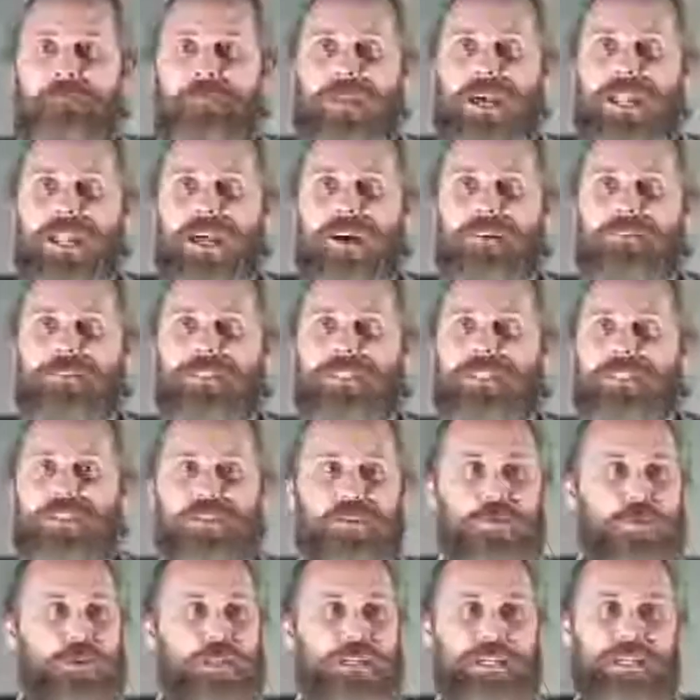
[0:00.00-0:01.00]
And I really
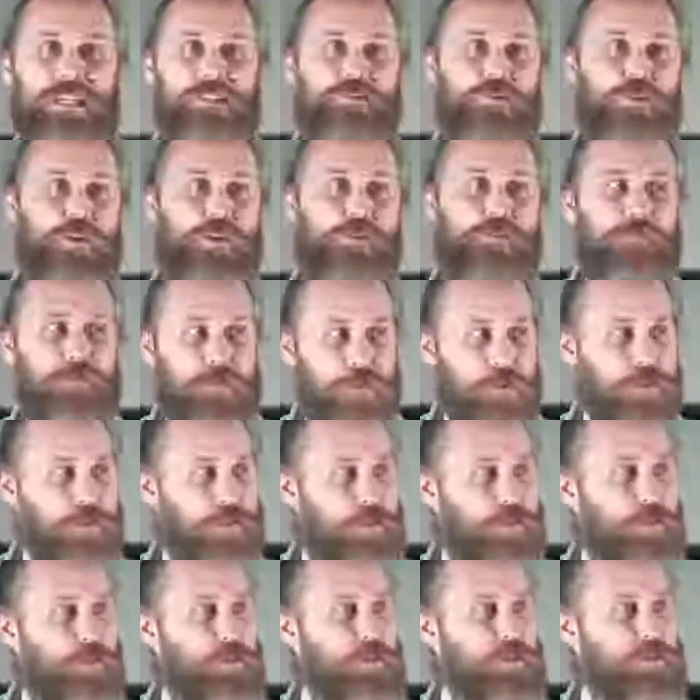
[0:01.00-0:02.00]
just want to give you a few
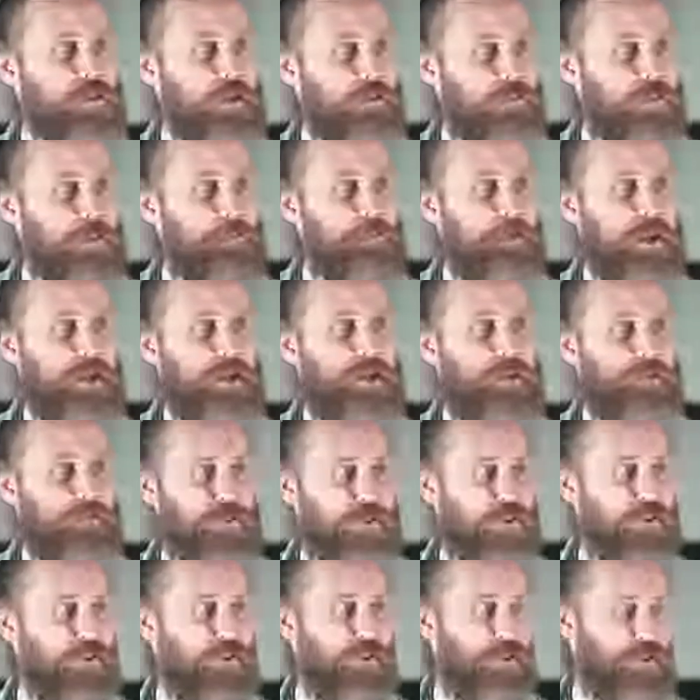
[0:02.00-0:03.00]
thoughts off the back of
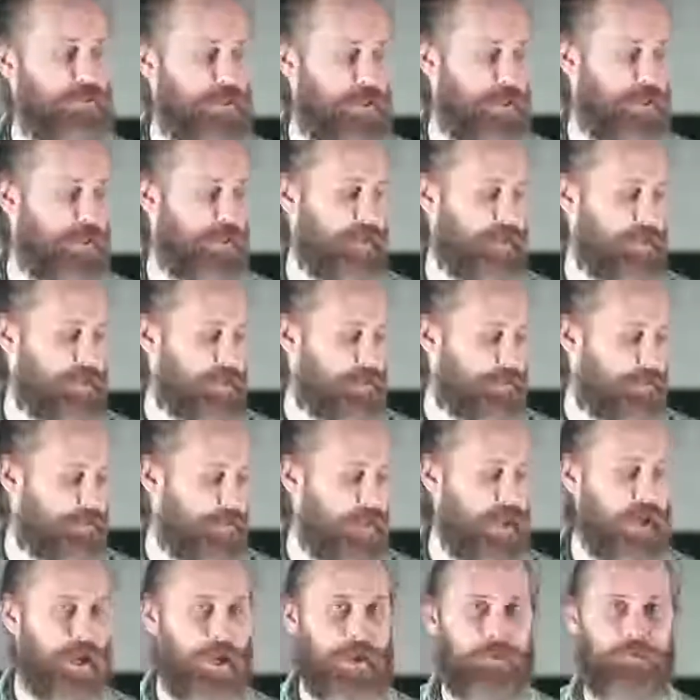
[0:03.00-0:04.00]
2 Corinthians
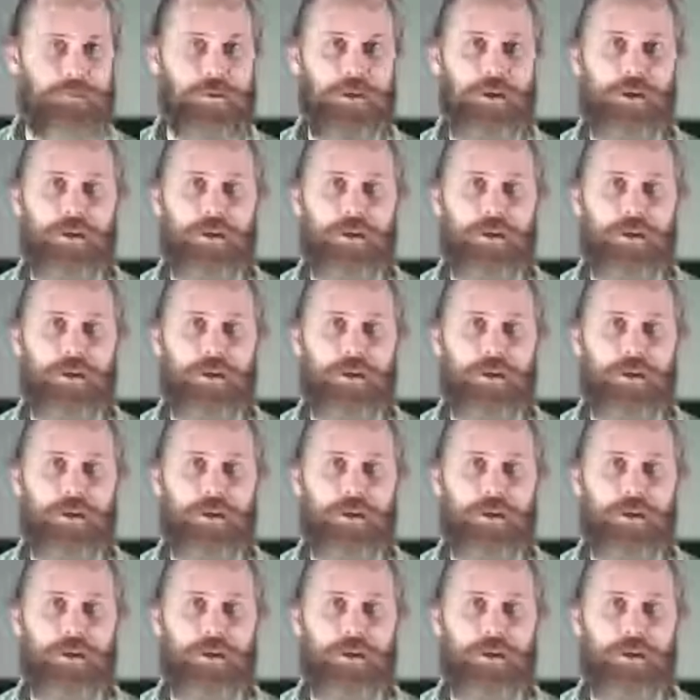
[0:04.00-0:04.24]
5,